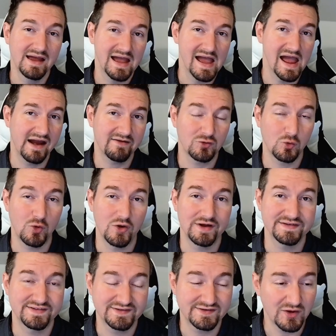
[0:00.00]
Hey
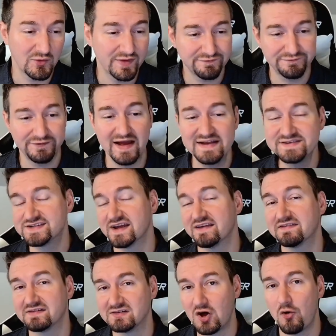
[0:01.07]
everyone, so the Fed
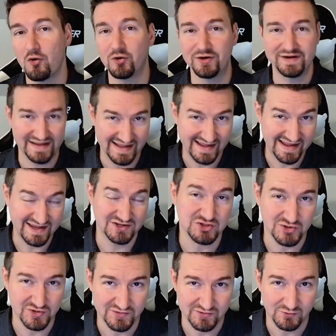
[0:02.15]
just lowered
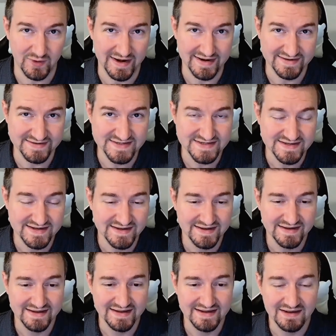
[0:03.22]
interest rates.
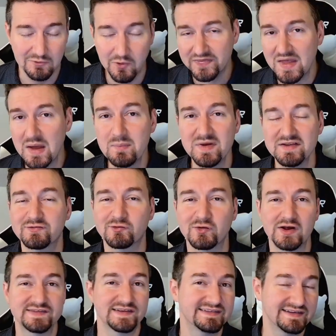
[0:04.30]
And what that means for
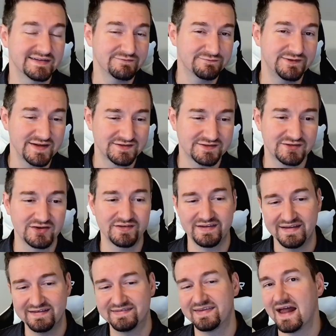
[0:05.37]
us as investors
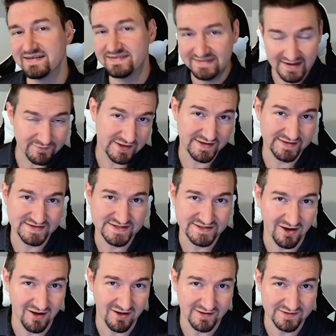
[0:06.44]
is that dividend
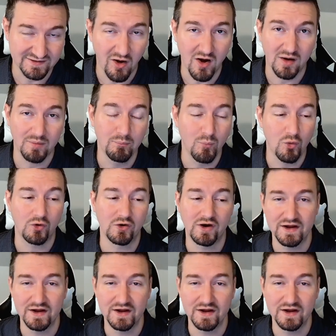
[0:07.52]
stocks are more